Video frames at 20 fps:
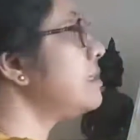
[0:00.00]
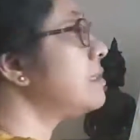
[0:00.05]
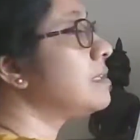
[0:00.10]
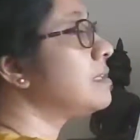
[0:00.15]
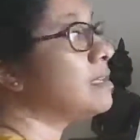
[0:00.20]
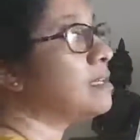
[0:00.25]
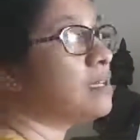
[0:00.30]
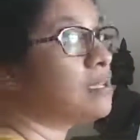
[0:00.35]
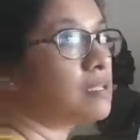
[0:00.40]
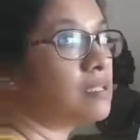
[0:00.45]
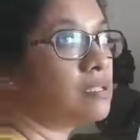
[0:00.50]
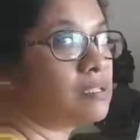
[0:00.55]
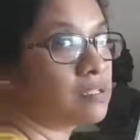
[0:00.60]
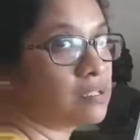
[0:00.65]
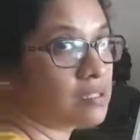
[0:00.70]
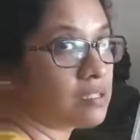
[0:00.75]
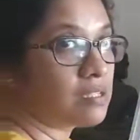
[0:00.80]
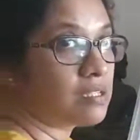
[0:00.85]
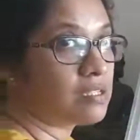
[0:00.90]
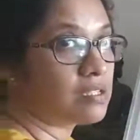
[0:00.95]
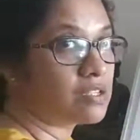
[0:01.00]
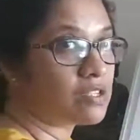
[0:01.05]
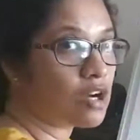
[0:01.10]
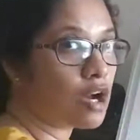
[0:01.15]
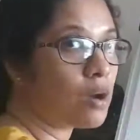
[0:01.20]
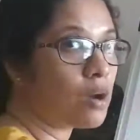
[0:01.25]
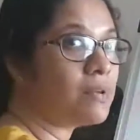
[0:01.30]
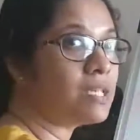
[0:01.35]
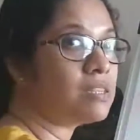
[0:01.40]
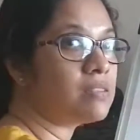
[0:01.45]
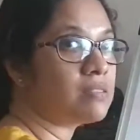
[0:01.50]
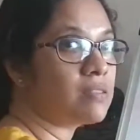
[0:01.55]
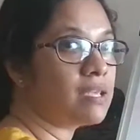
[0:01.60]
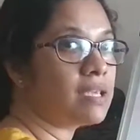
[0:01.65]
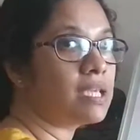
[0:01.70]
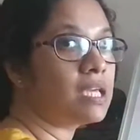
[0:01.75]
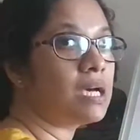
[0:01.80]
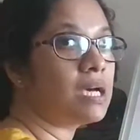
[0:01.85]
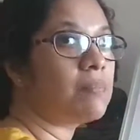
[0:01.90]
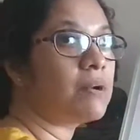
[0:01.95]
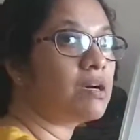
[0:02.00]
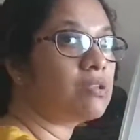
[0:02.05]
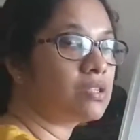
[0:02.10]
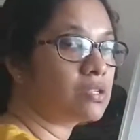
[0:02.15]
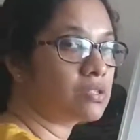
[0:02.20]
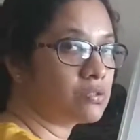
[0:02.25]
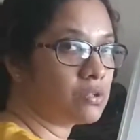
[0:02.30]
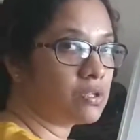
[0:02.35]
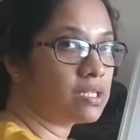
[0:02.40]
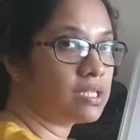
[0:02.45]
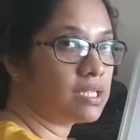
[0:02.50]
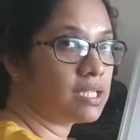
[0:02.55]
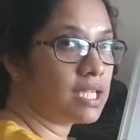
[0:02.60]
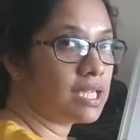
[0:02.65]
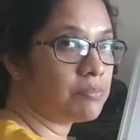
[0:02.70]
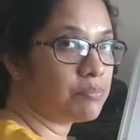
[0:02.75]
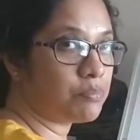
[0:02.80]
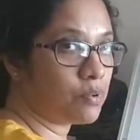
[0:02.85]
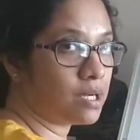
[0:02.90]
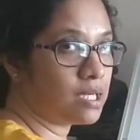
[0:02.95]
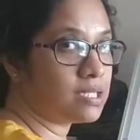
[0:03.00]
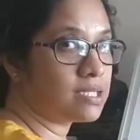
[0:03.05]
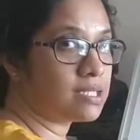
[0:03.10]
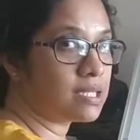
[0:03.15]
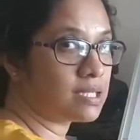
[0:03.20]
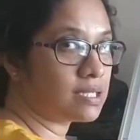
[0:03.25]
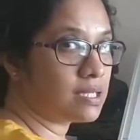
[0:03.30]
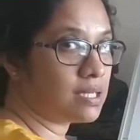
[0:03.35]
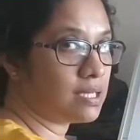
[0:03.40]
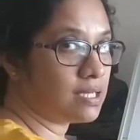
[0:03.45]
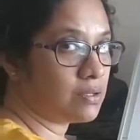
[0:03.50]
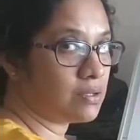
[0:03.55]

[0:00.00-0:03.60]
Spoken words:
the common thing about the coordinate points that lie